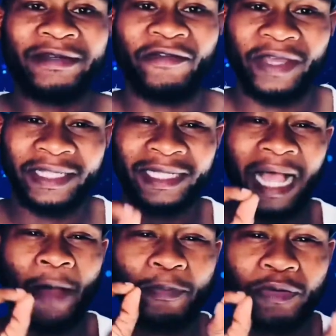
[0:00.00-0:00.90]
It's
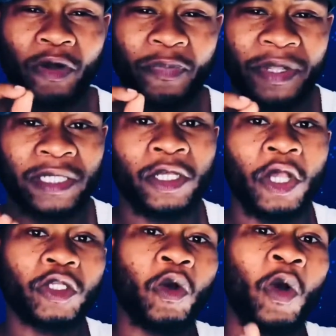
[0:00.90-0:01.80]
appropriate.
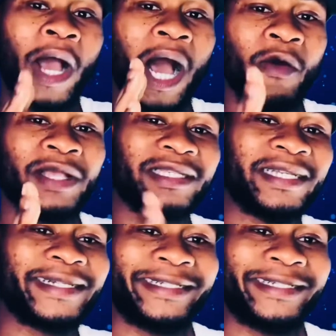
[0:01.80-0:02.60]
So how exactly